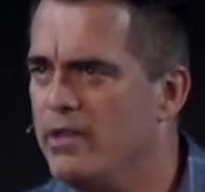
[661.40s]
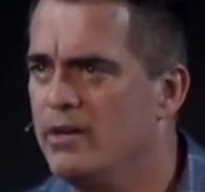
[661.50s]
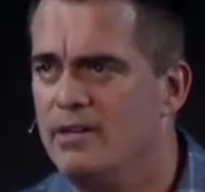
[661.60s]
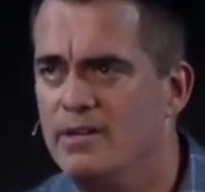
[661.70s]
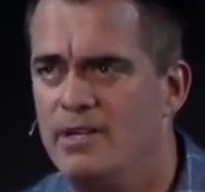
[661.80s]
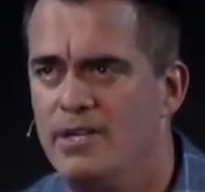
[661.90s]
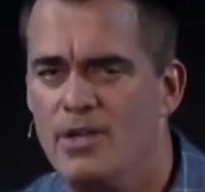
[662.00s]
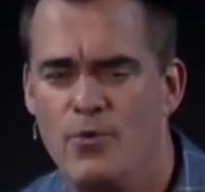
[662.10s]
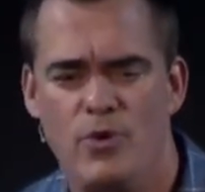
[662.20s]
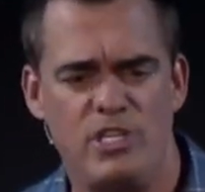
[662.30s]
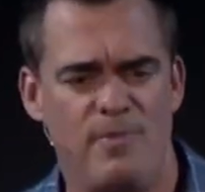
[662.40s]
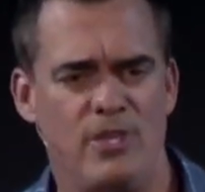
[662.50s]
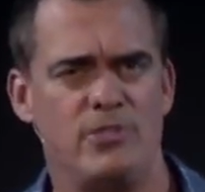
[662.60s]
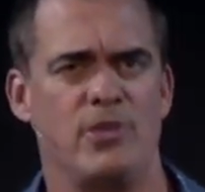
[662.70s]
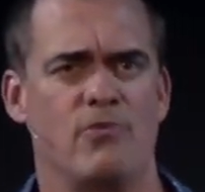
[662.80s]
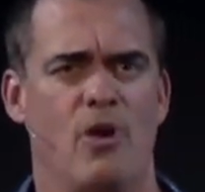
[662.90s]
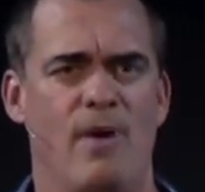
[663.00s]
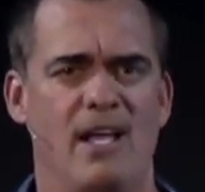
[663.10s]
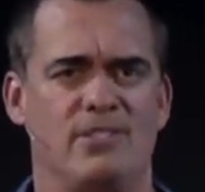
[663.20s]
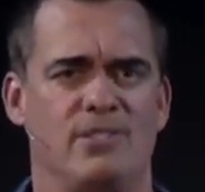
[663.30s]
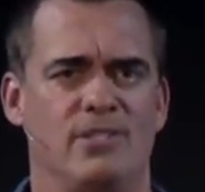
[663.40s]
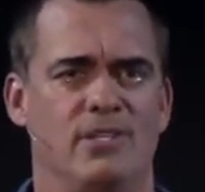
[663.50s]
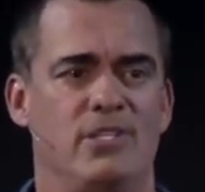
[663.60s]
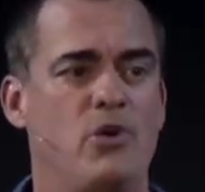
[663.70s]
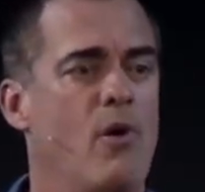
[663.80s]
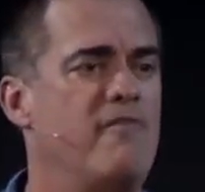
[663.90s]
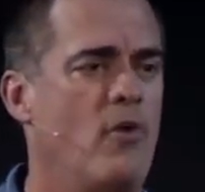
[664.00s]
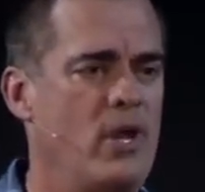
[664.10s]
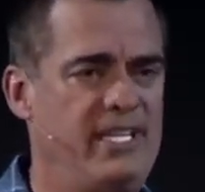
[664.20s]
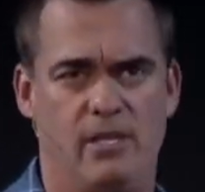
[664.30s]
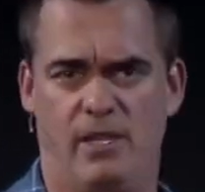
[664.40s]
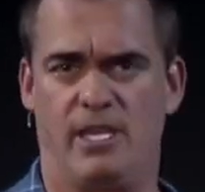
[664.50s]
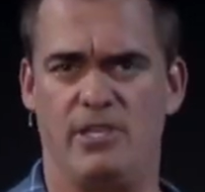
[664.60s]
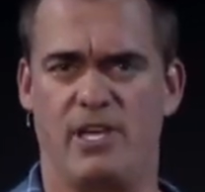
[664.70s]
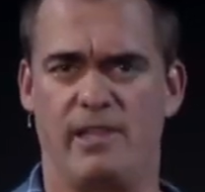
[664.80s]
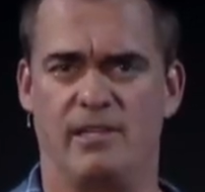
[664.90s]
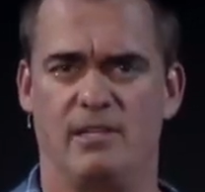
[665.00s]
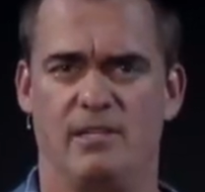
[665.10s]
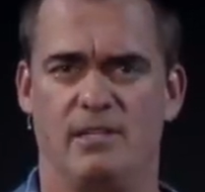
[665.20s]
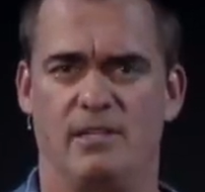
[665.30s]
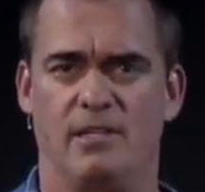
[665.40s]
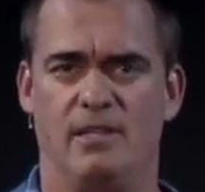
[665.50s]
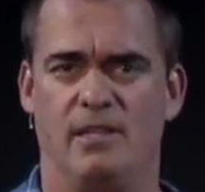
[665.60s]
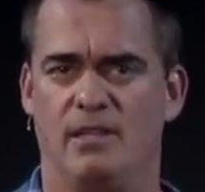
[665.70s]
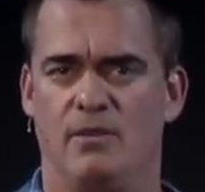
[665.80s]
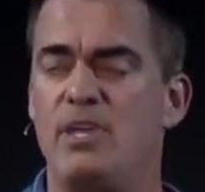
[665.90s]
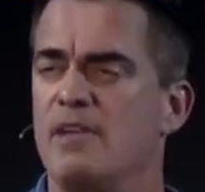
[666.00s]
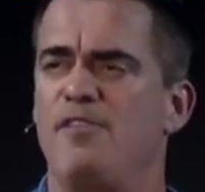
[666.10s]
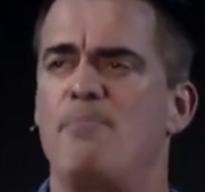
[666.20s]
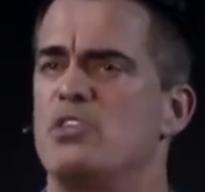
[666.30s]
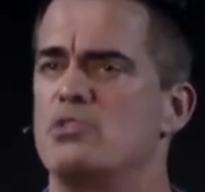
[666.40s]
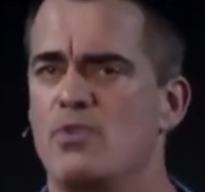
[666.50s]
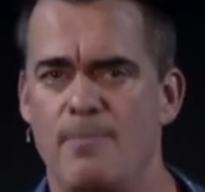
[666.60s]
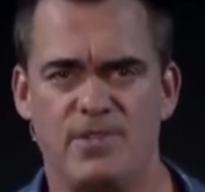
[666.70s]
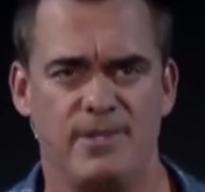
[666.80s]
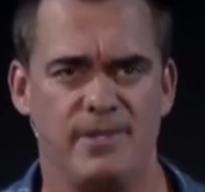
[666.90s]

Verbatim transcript: other, we should be using robots to avoid killing each other. We could flip the script.